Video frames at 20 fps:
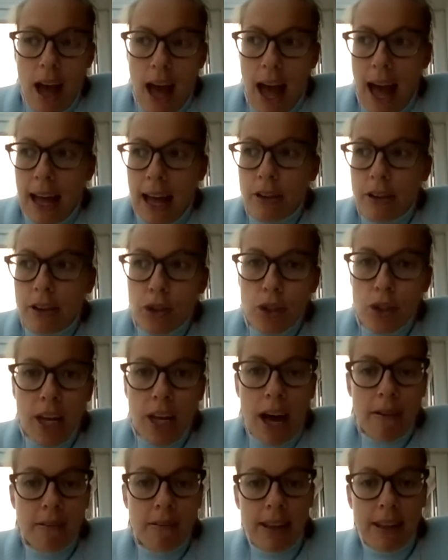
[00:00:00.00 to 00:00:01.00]
and
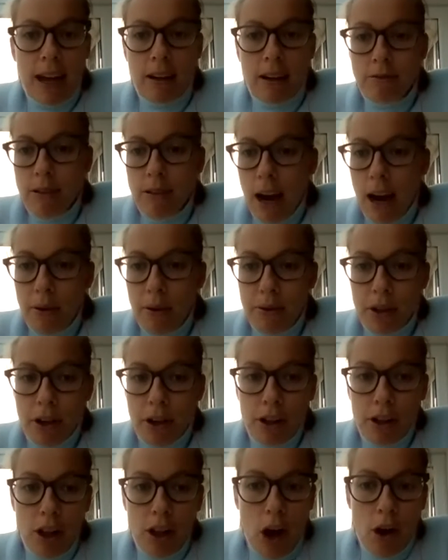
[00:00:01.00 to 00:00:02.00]
just having that round the
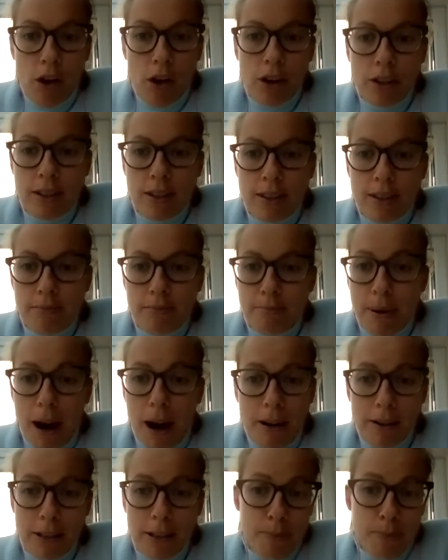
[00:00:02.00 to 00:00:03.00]
clock
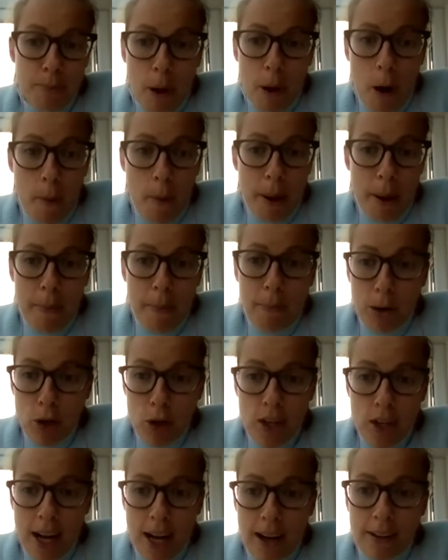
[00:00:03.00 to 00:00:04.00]
para sport being
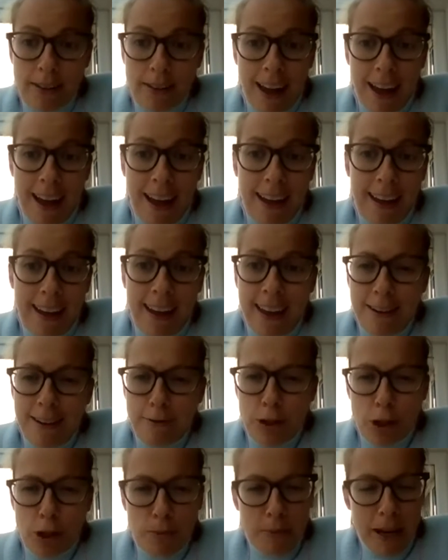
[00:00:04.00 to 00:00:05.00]
pushed out there
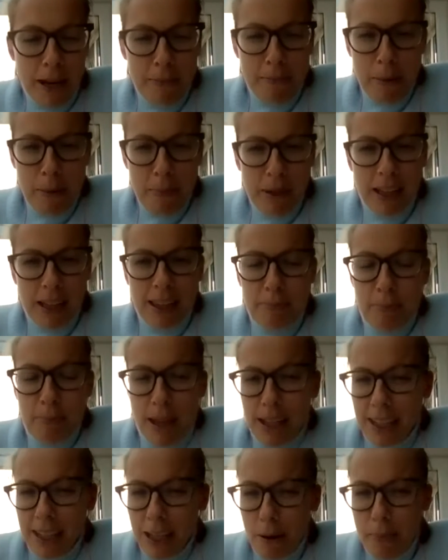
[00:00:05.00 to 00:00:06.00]
just made people
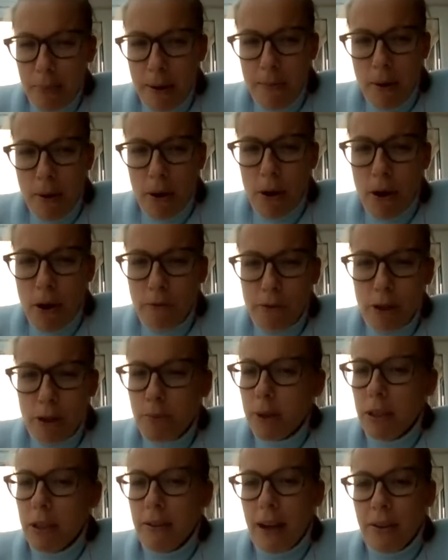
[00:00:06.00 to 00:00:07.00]
a little bit more
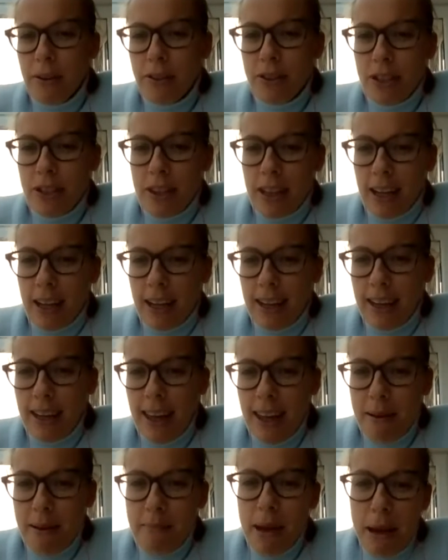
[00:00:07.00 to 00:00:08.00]
comfortable around us. I think
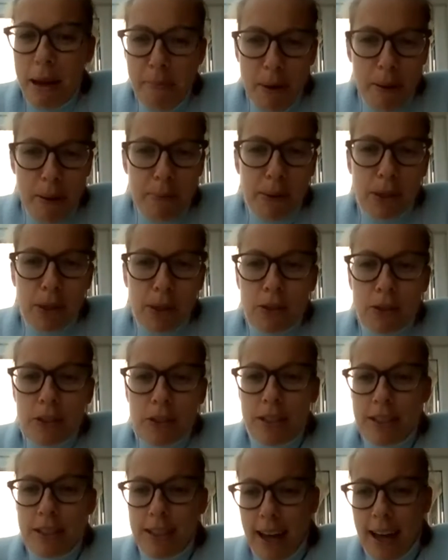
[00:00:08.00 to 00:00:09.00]
it made people
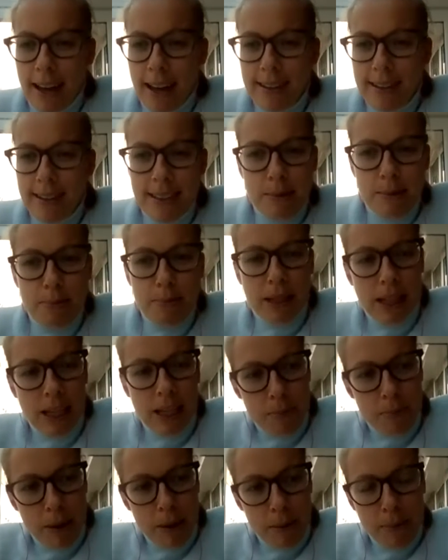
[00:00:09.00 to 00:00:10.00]
understand
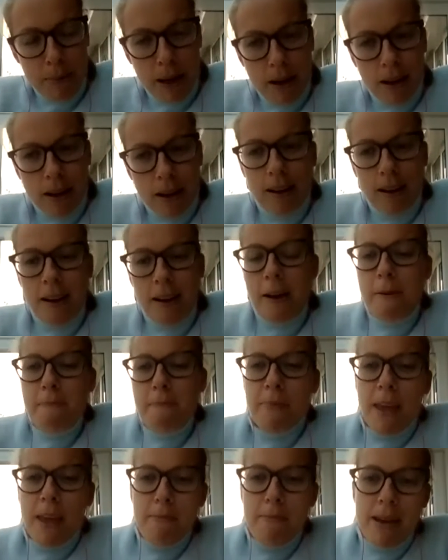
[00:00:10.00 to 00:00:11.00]
disability a bit better.
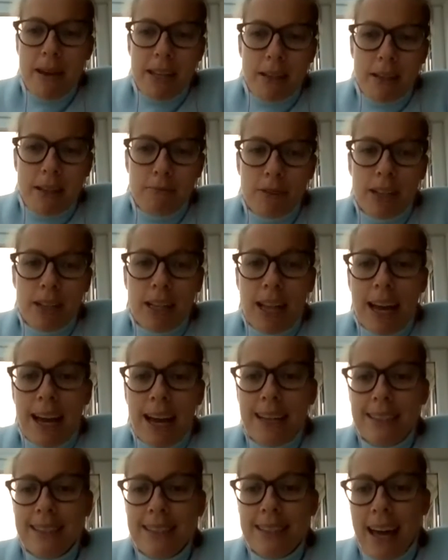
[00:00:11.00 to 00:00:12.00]
It made them
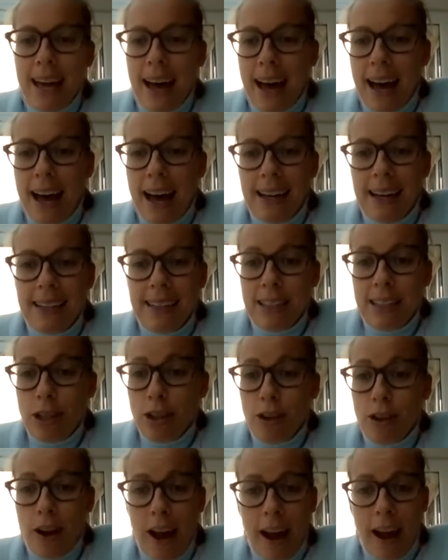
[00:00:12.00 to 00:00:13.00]
realize that,
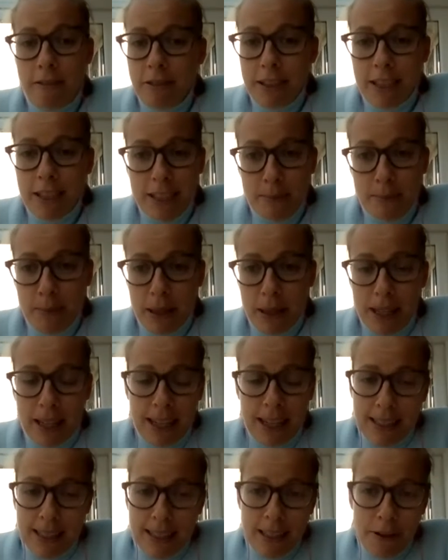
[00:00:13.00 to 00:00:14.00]
you know, every
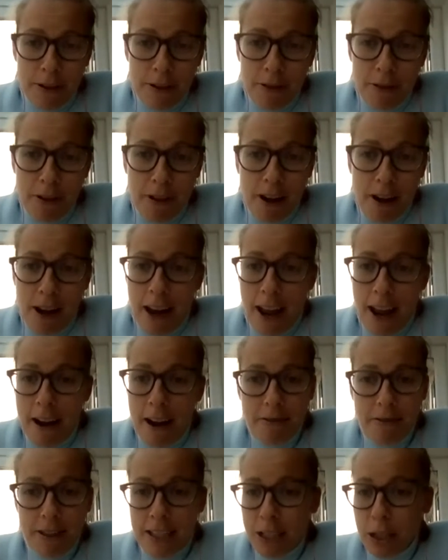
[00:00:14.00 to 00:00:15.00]
disability is different and
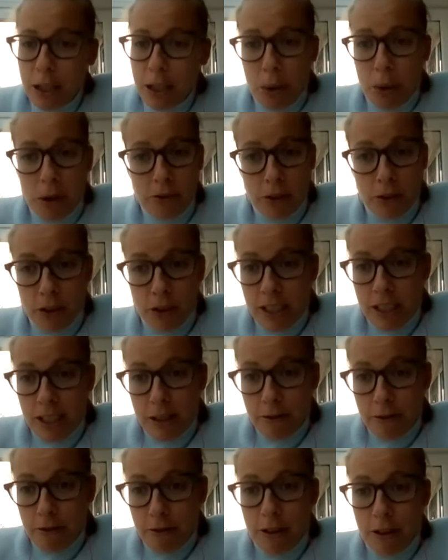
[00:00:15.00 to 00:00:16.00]
every single one of us is
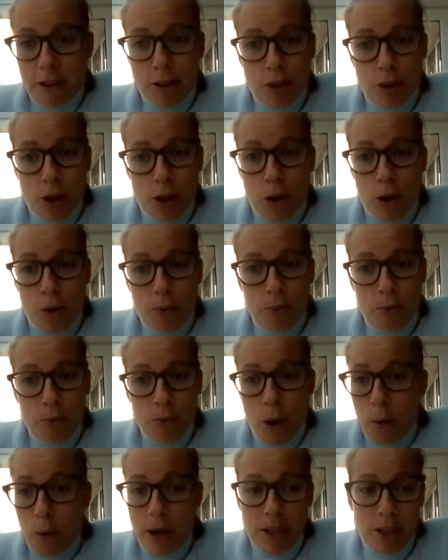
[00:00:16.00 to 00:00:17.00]
different. So
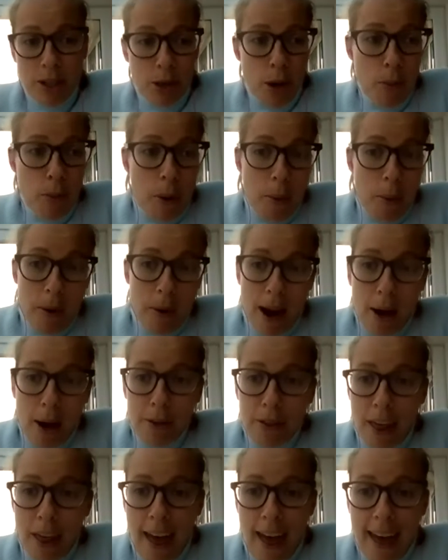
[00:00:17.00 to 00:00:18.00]
what we're doing when we're out
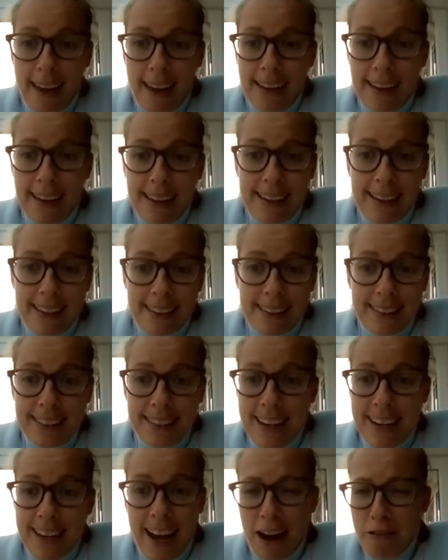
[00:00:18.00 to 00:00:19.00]
there,
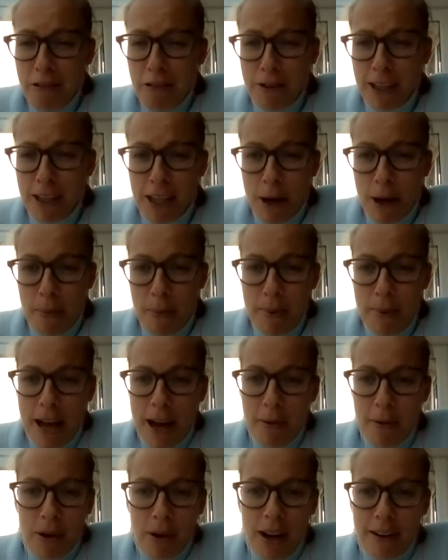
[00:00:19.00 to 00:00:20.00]
you can't really
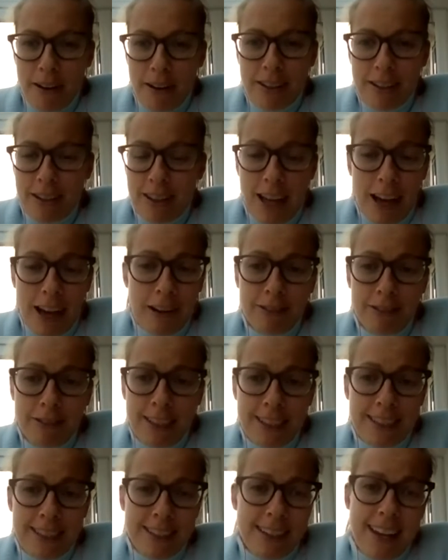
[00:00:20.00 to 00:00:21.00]
compare one
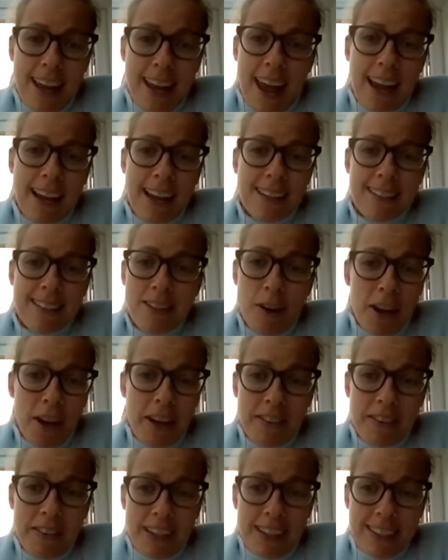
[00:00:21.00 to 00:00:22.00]
athlete to the next, not
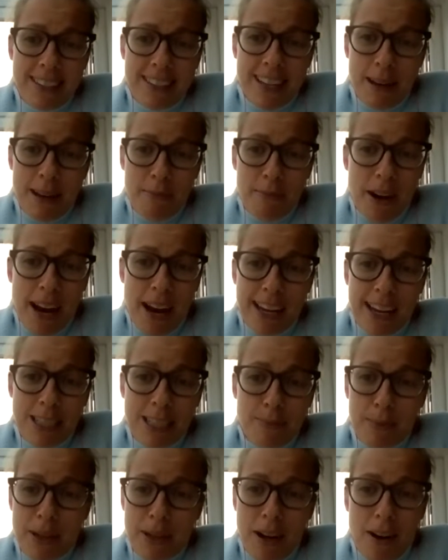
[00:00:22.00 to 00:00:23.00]
even in the same
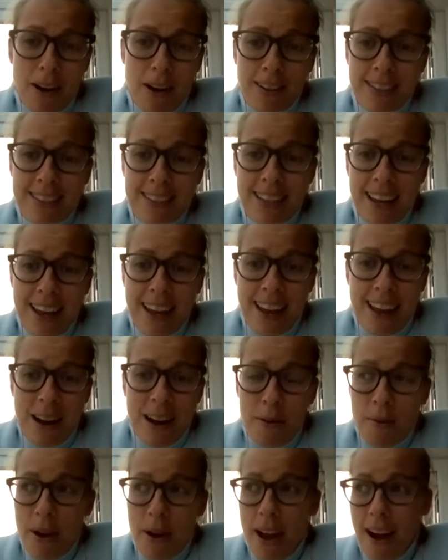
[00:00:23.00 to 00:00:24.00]
race, because
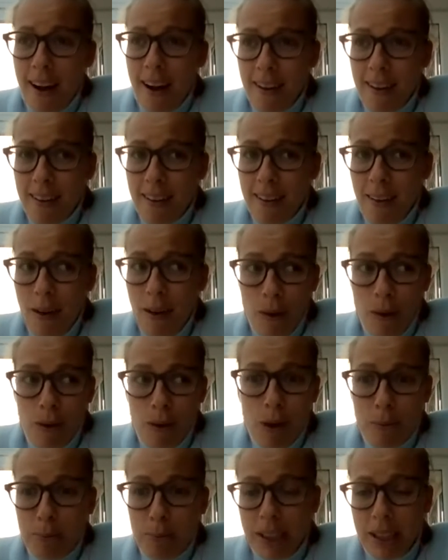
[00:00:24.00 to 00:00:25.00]
we are all
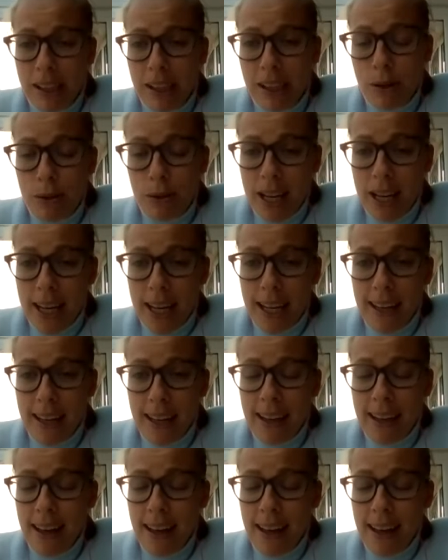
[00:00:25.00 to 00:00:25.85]
completely unique.